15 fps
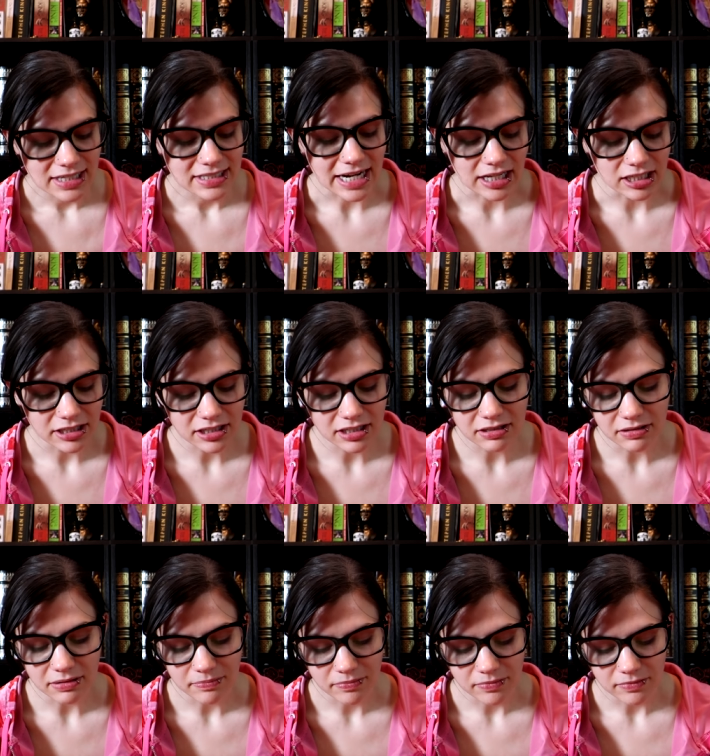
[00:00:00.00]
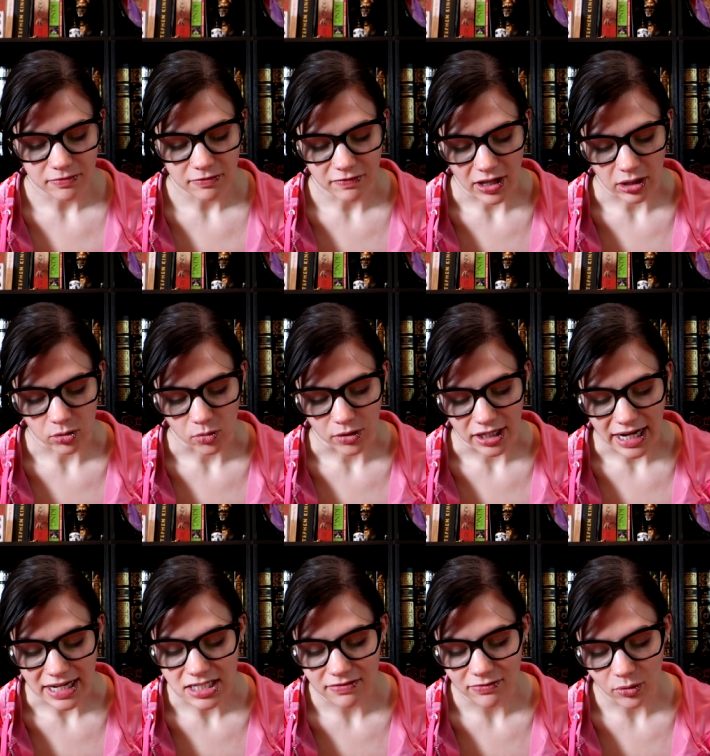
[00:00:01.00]
Talitha Velkwood
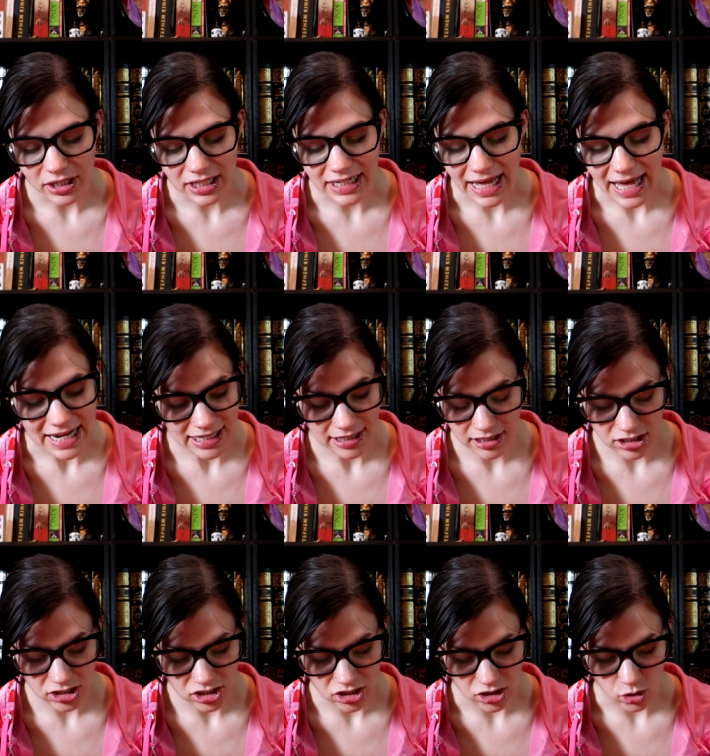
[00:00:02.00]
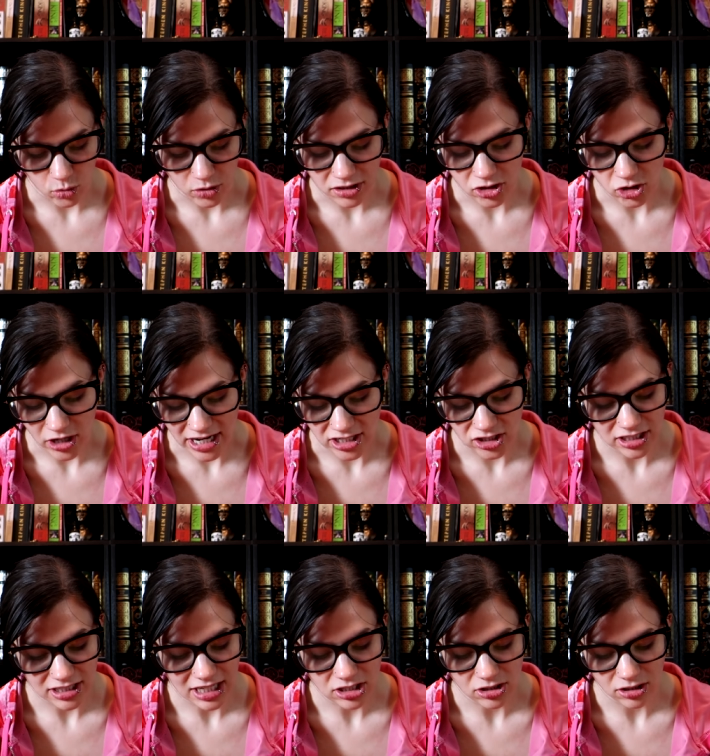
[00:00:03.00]
has avoided anything to do with the tragedy
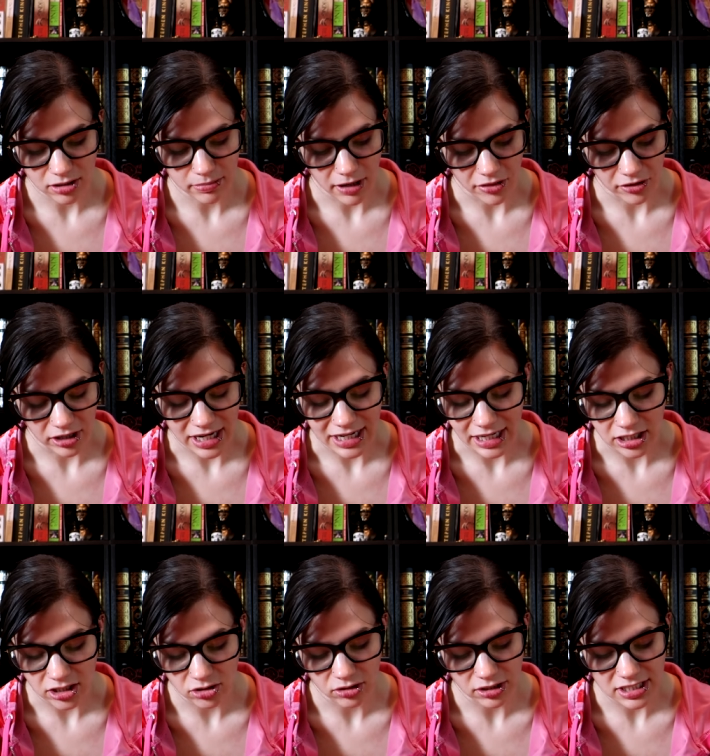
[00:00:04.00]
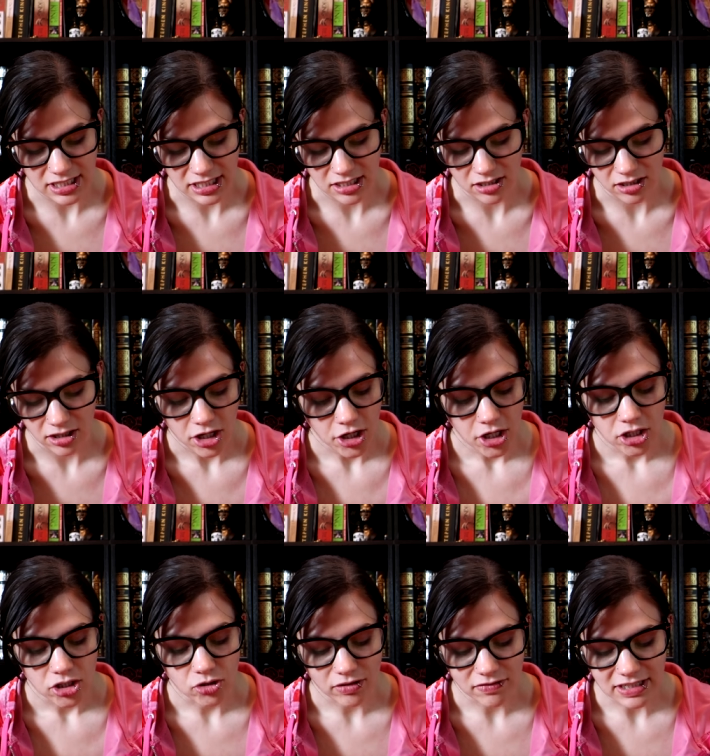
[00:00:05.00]
that took her mother and eight year old sister,
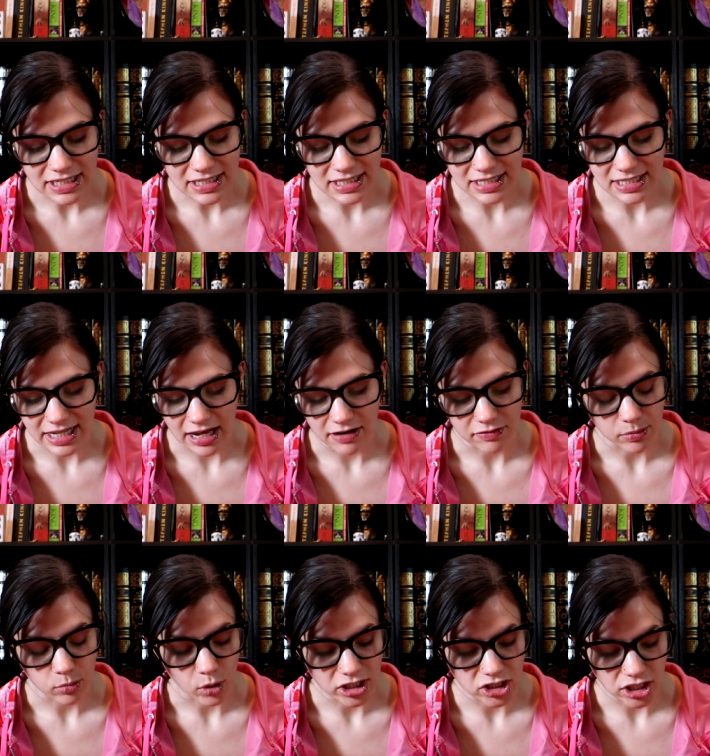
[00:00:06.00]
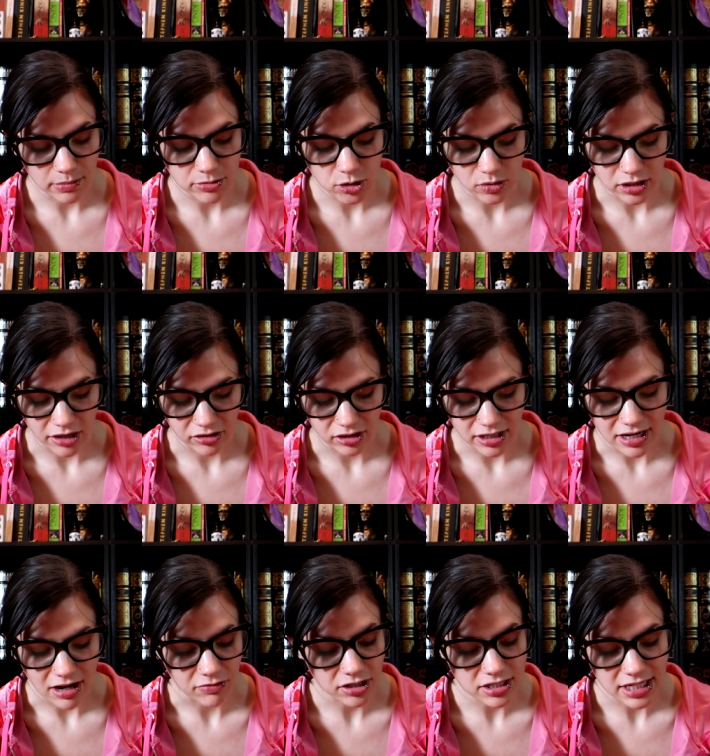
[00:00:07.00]
drifting since then from one job to another,
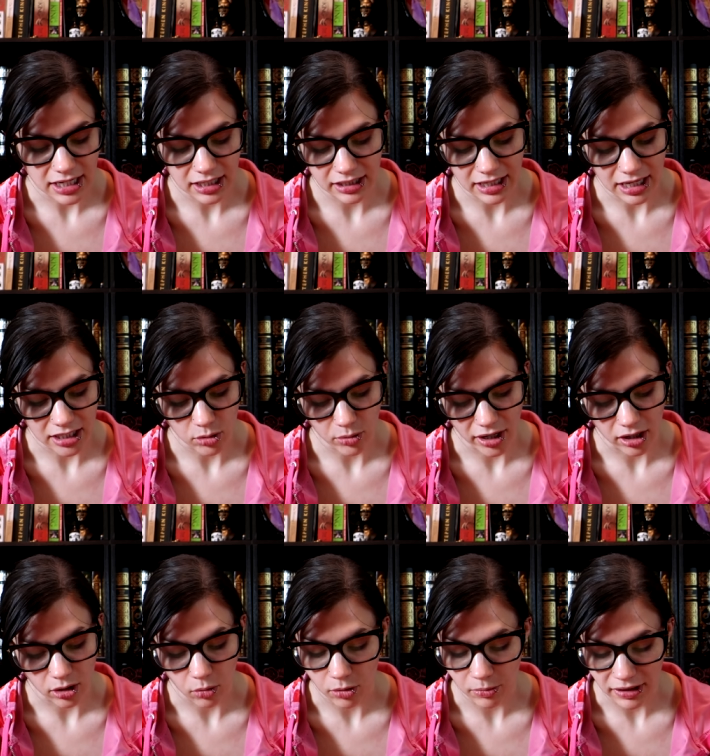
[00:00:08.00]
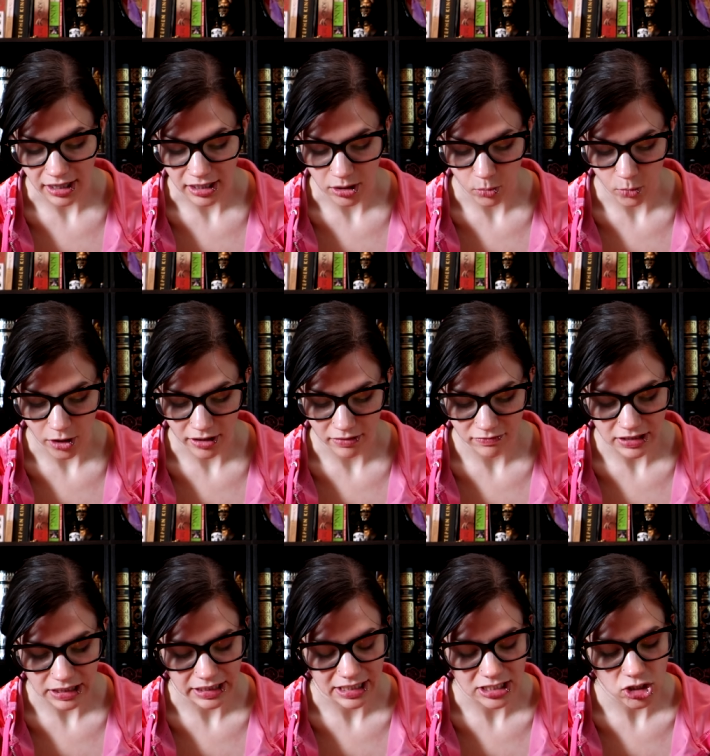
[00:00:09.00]
never settling anywhere or with anyone,
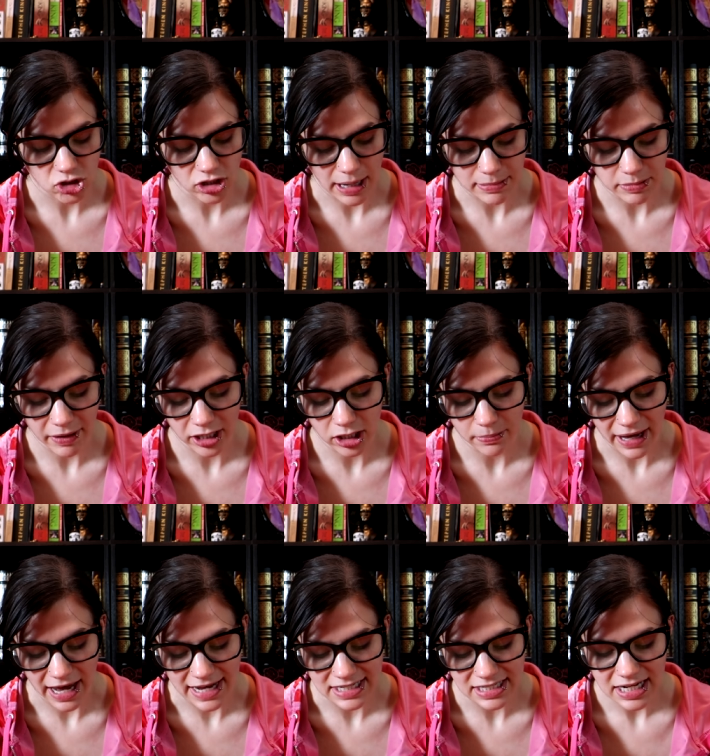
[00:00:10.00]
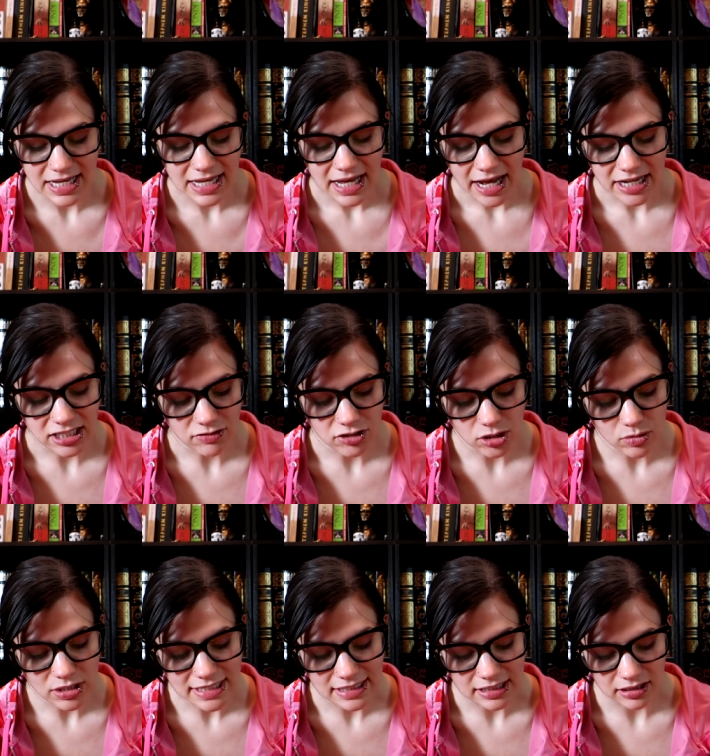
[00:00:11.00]
feeling as trapped by her past as if she
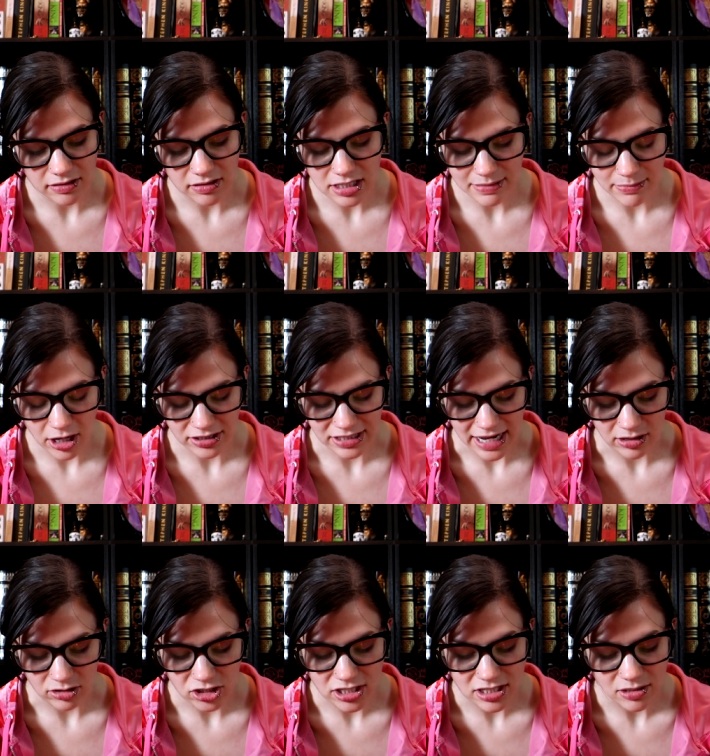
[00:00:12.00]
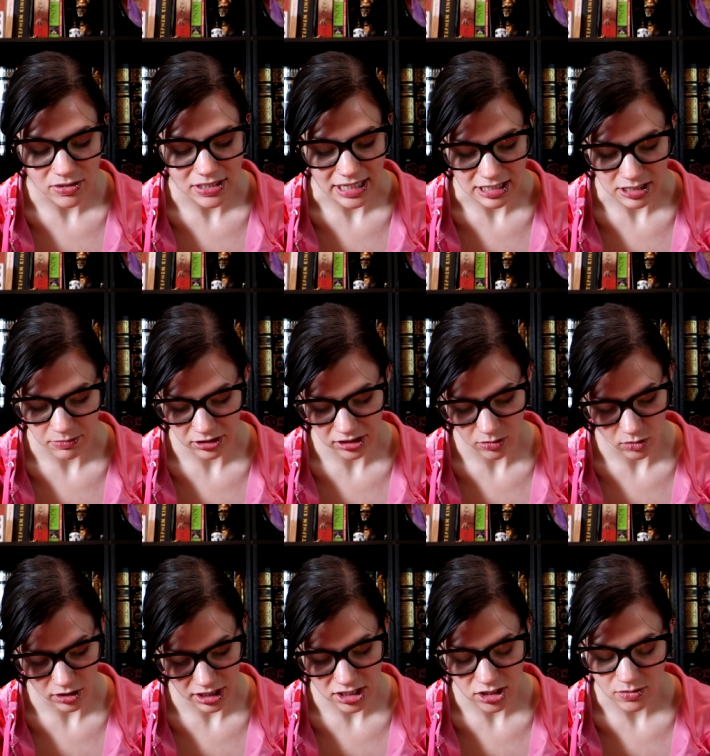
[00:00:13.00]
was still in the small town she so desperately
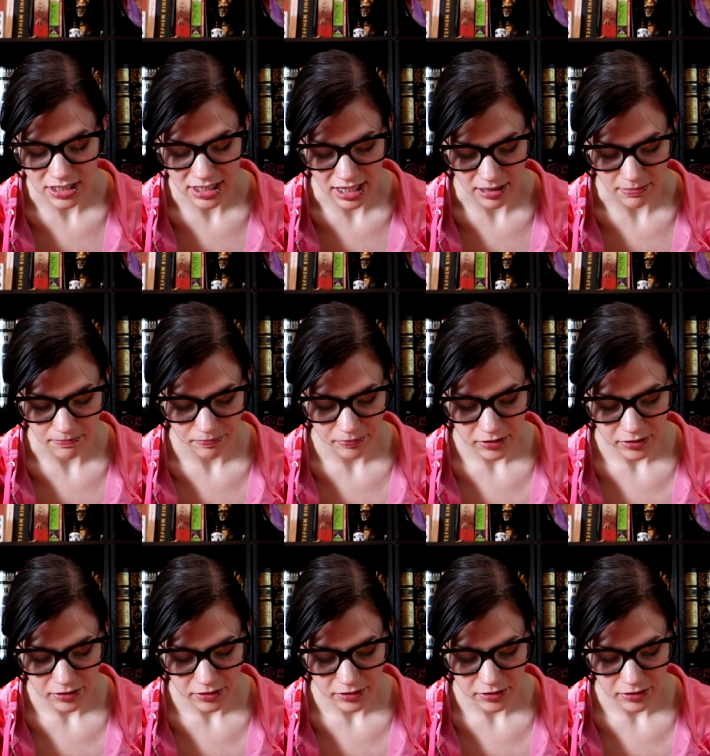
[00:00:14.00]
wanted to escape.